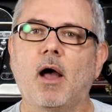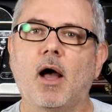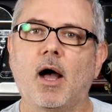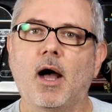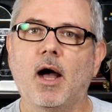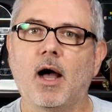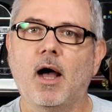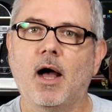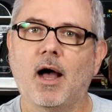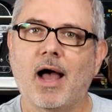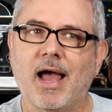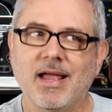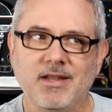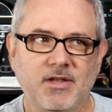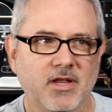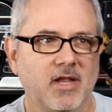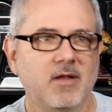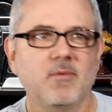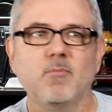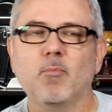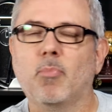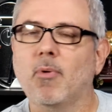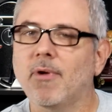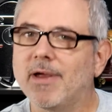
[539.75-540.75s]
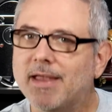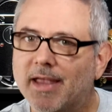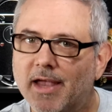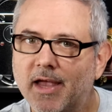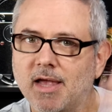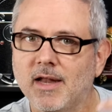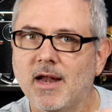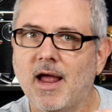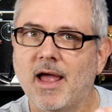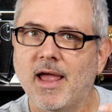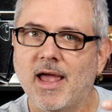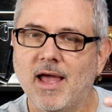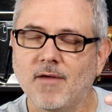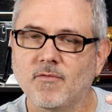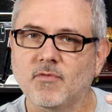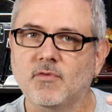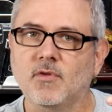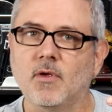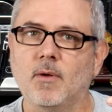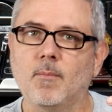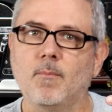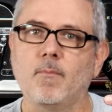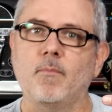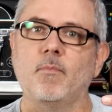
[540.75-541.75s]
Uh, I didn't bring in, I have
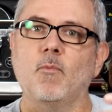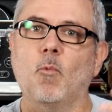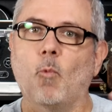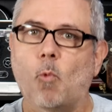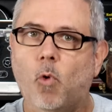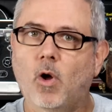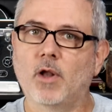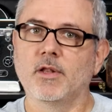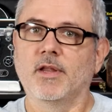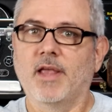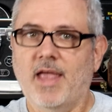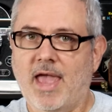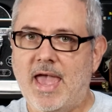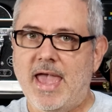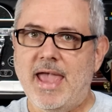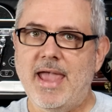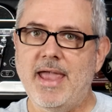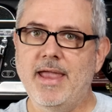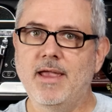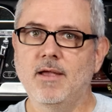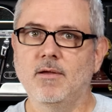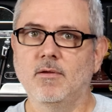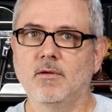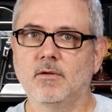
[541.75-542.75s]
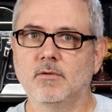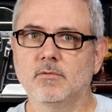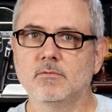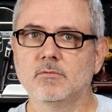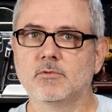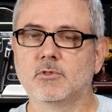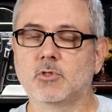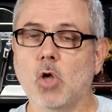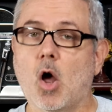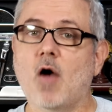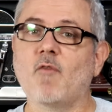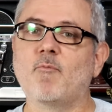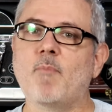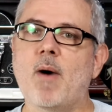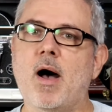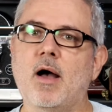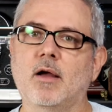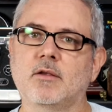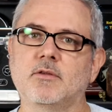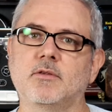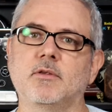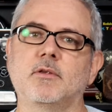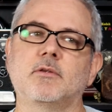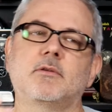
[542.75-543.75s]
some 1K soft
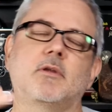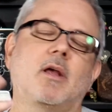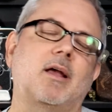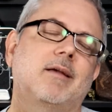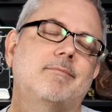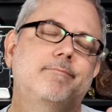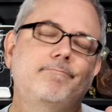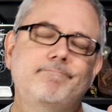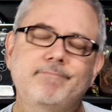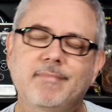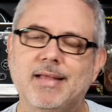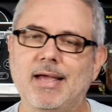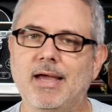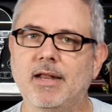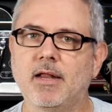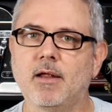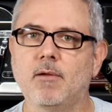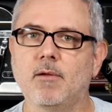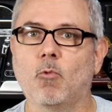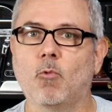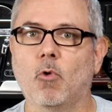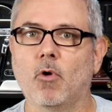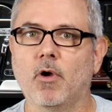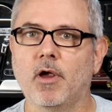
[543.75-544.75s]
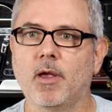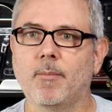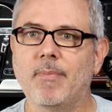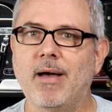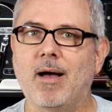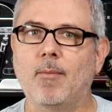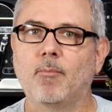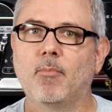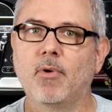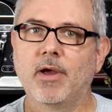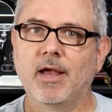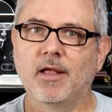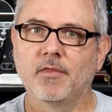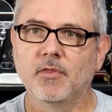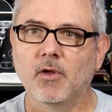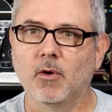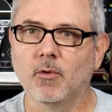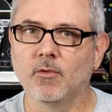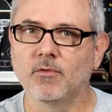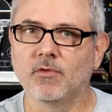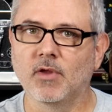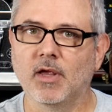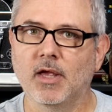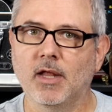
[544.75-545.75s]
boxes. I worry about bringing
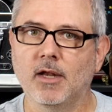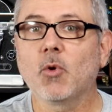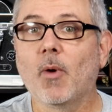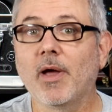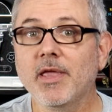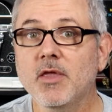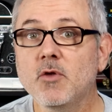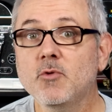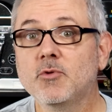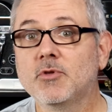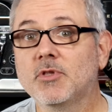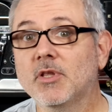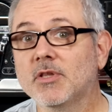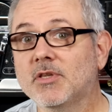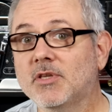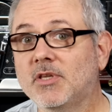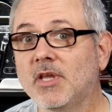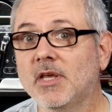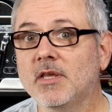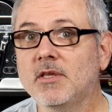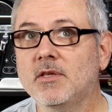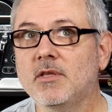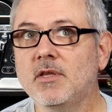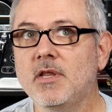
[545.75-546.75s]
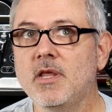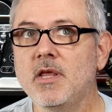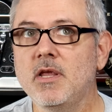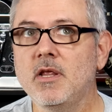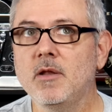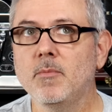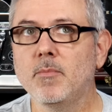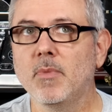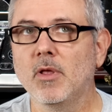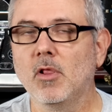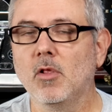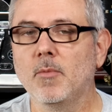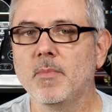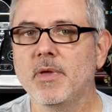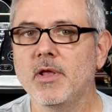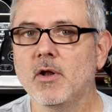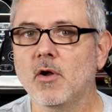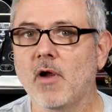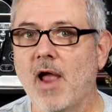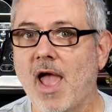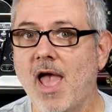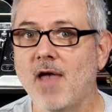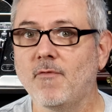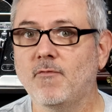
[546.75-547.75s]
those in. So I used the 16
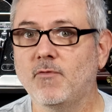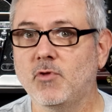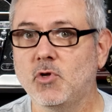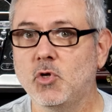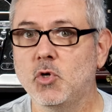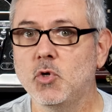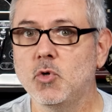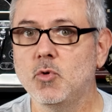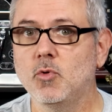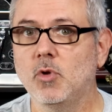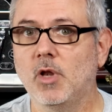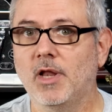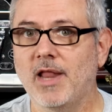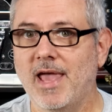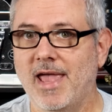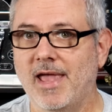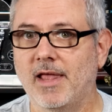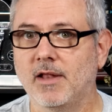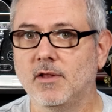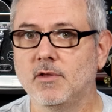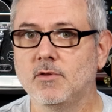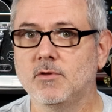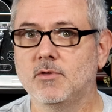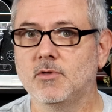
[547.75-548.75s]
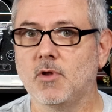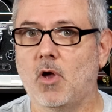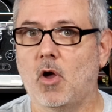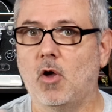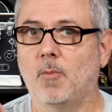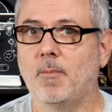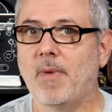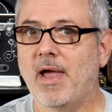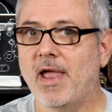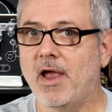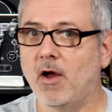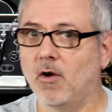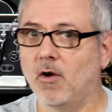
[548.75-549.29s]
millimeter f2 lens on my